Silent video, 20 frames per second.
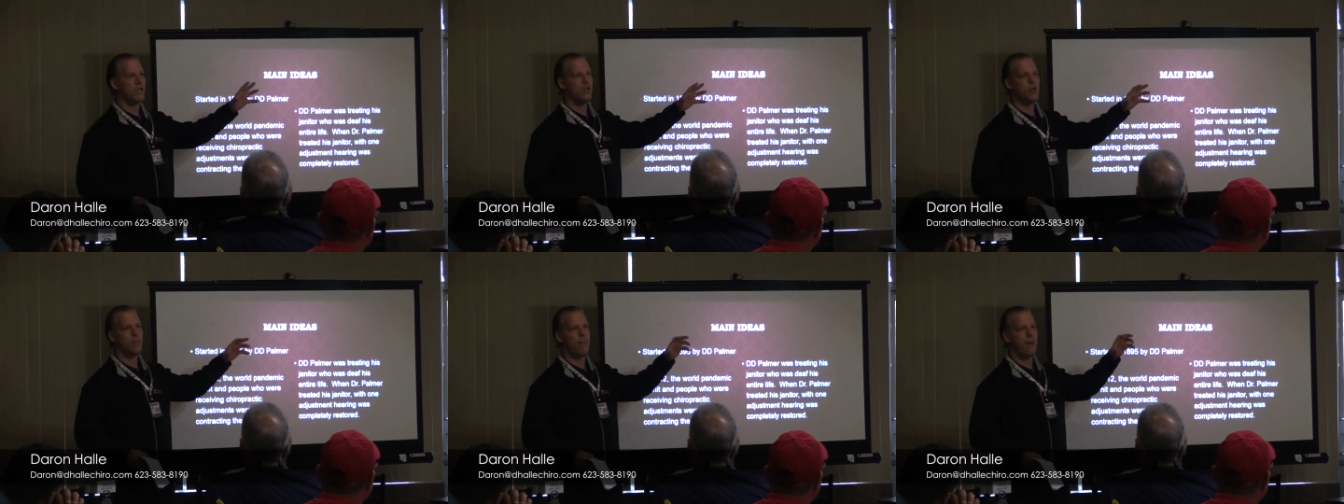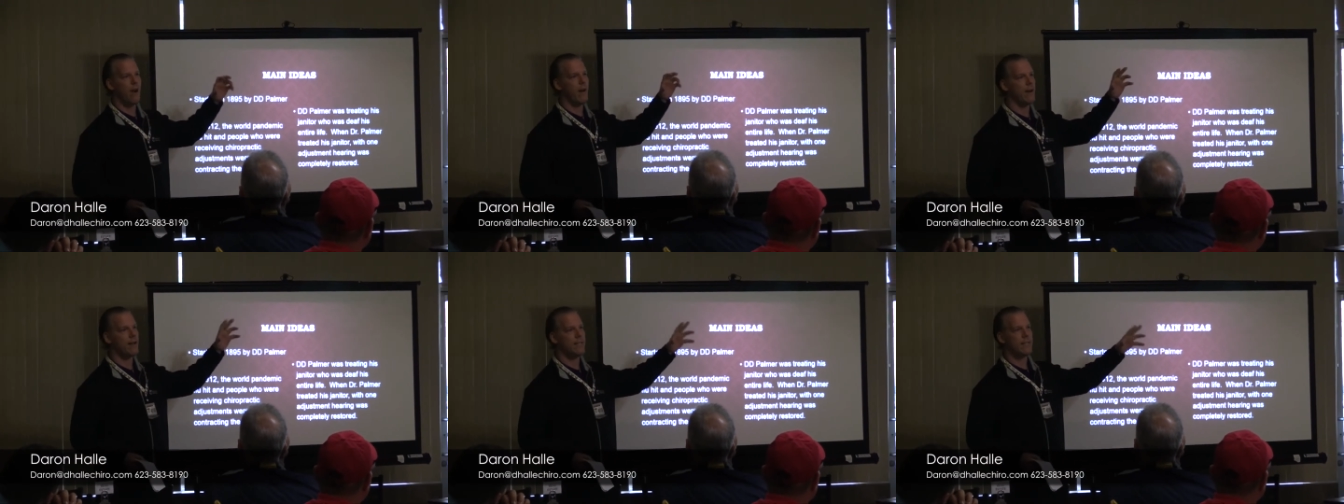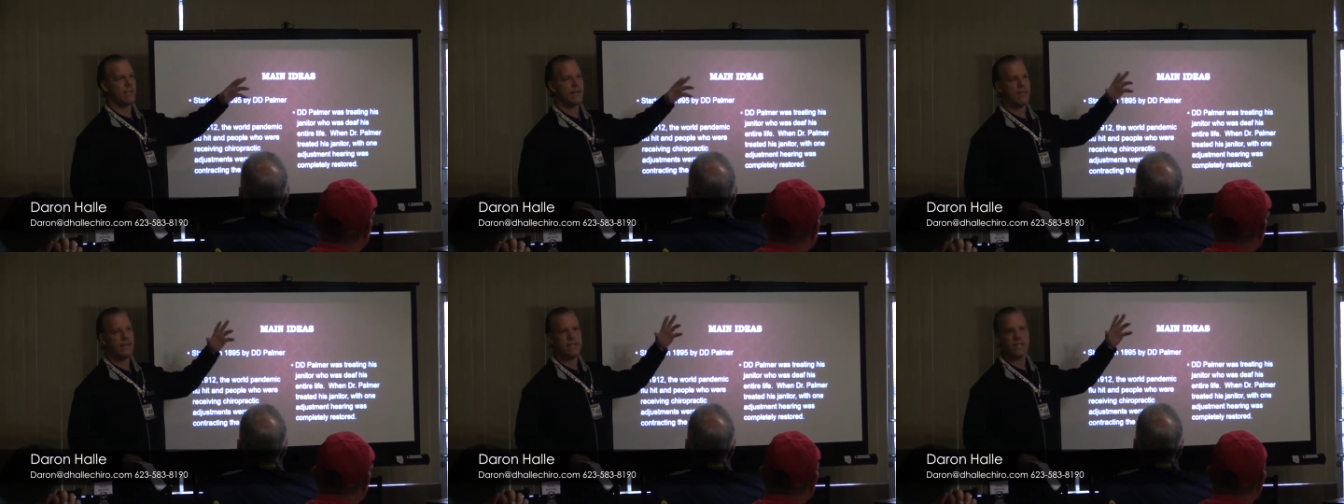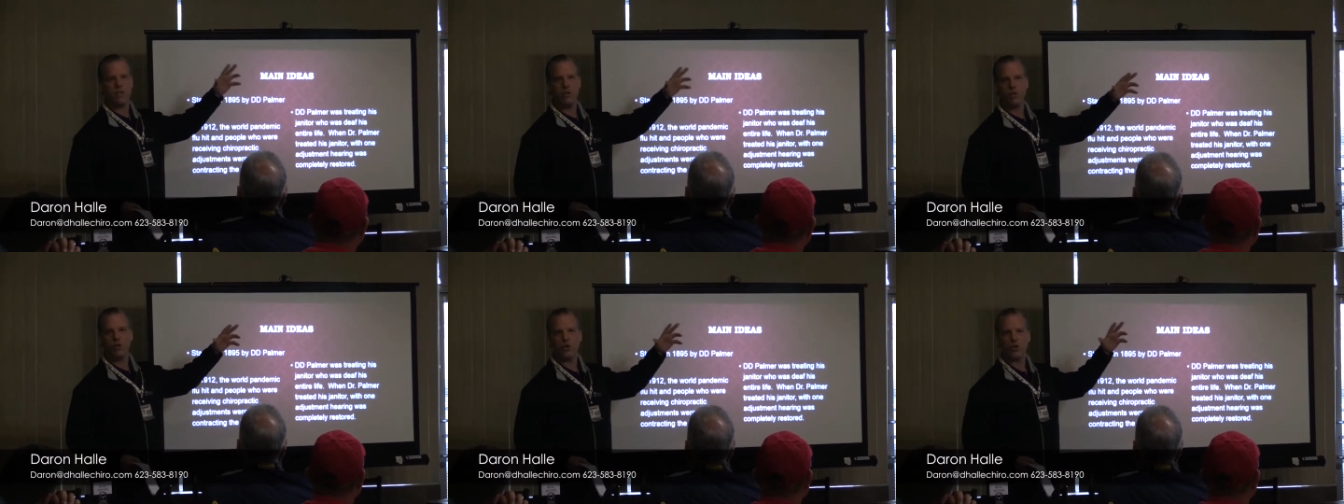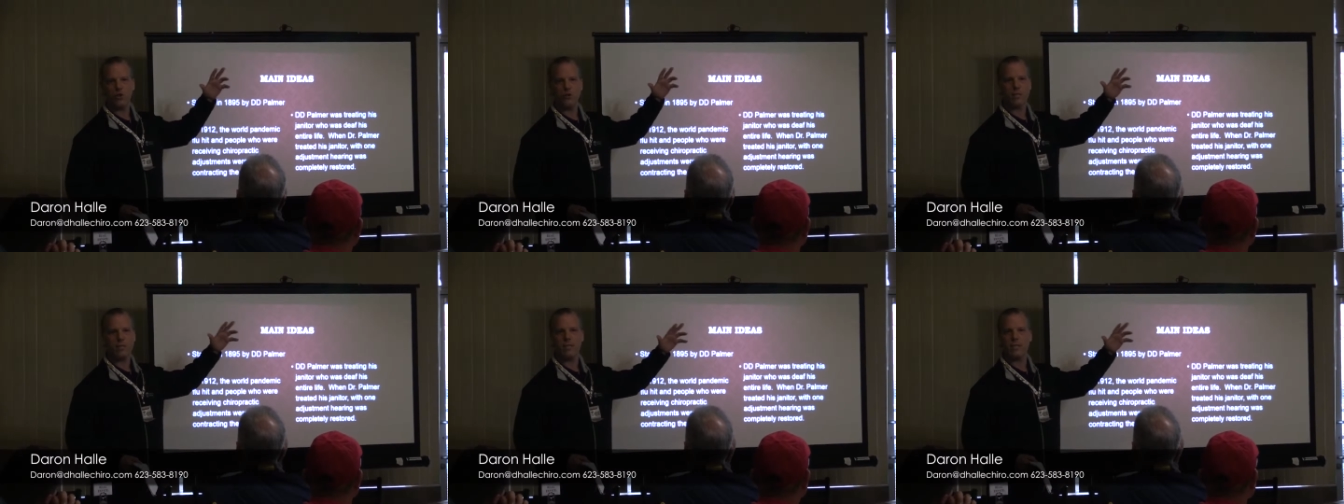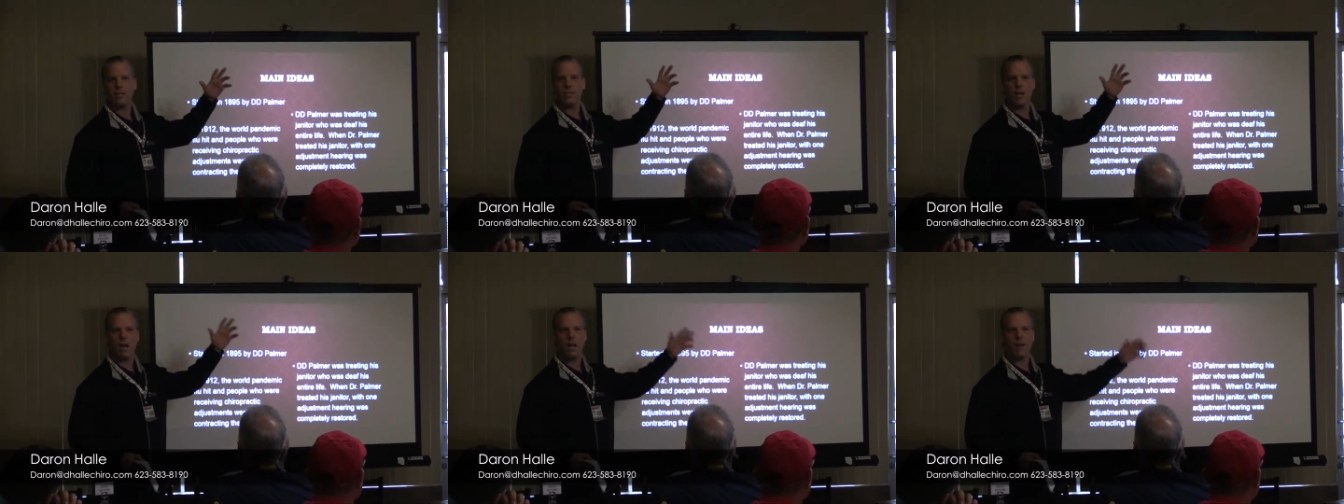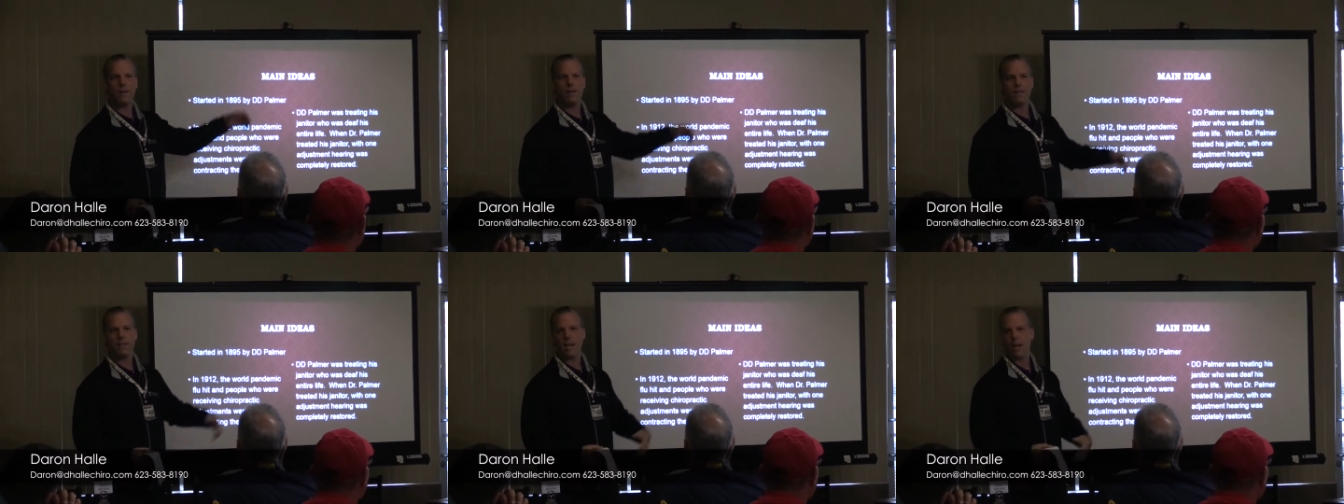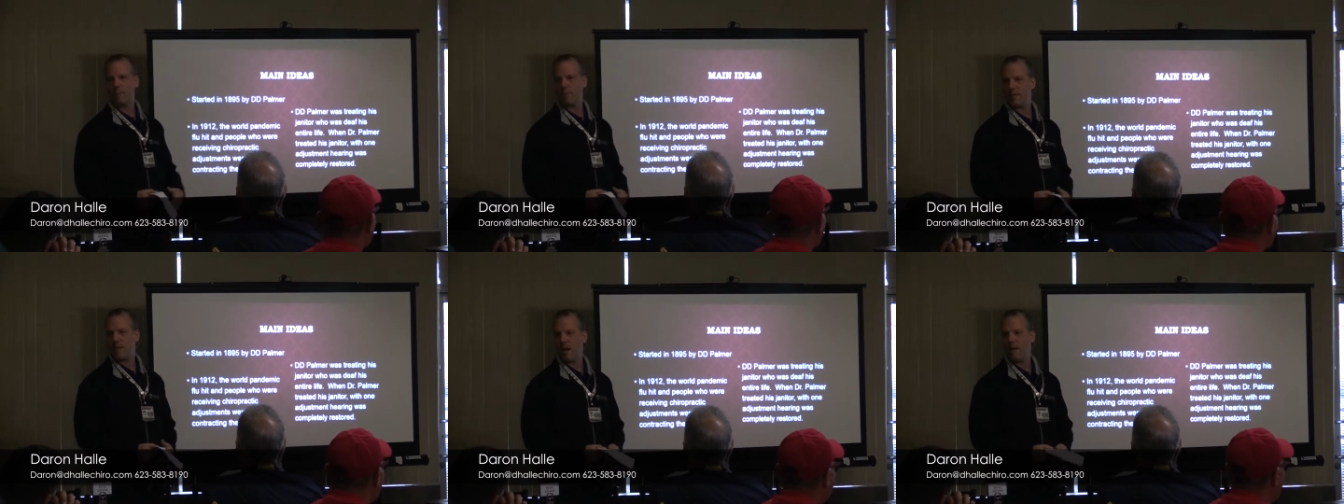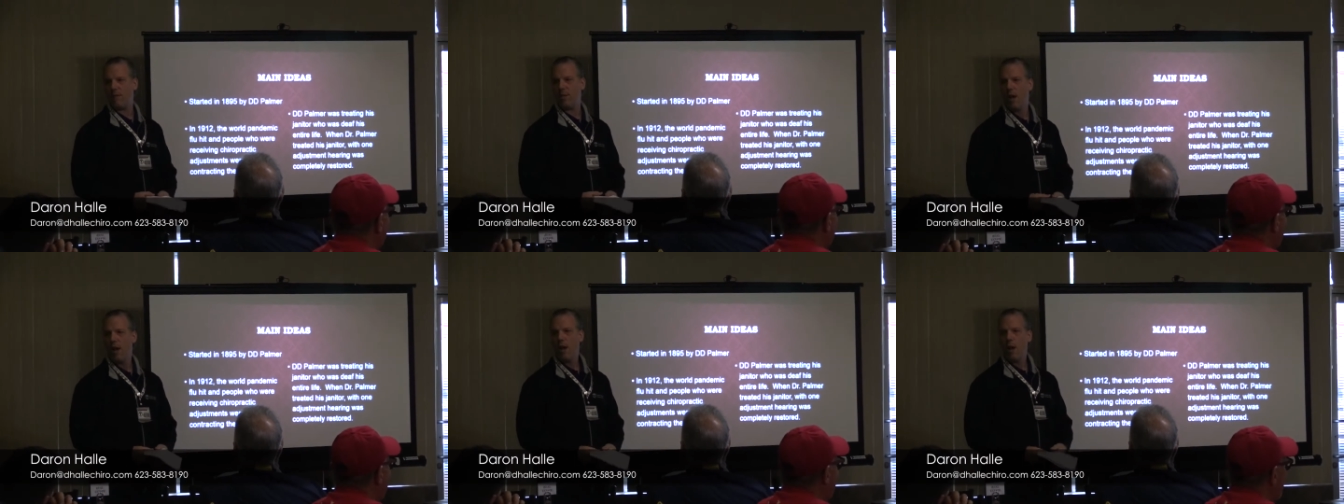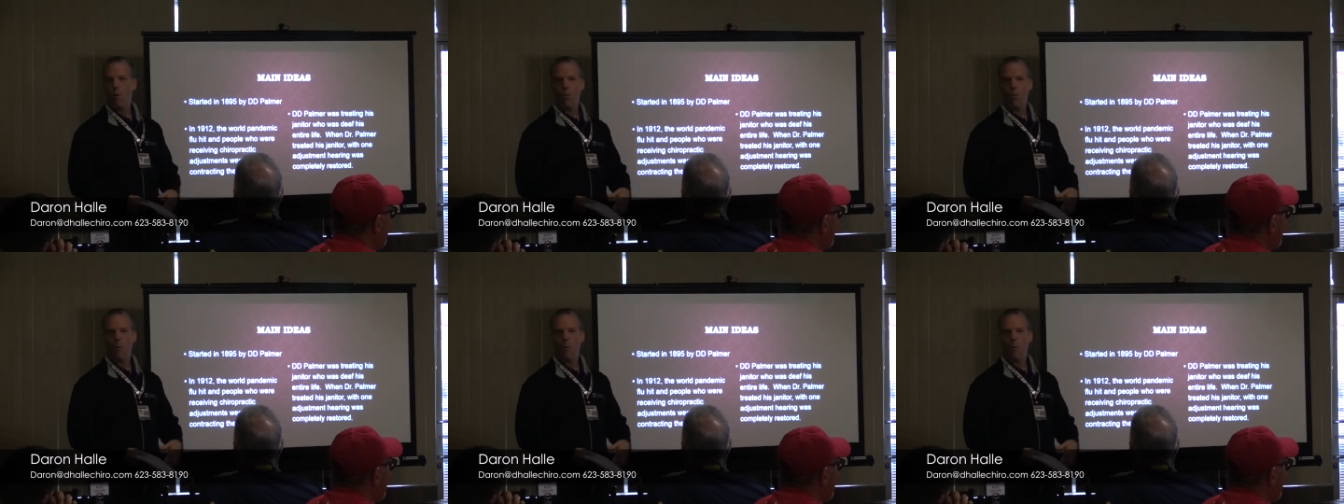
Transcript: new berries and these new juices and all this type stuff,